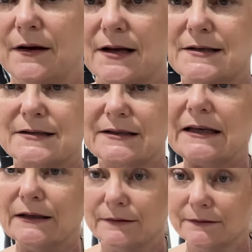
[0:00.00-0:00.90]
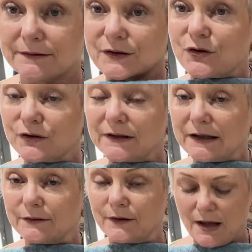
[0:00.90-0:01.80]
It's teal. It's called
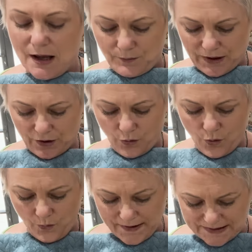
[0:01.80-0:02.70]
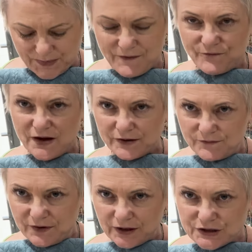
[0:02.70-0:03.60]
teal. But always been very,
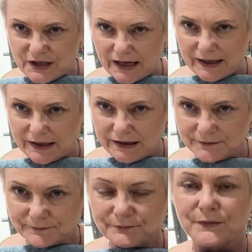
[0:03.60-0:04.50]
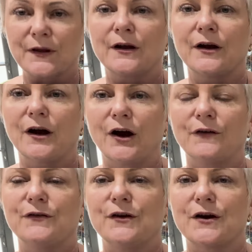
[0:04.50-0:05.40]
very jelly
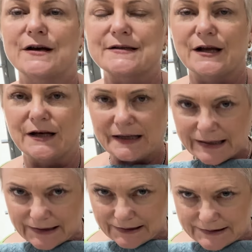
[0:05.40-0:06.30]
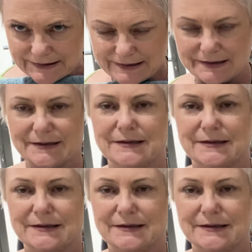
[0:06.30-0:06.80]
off you guys in England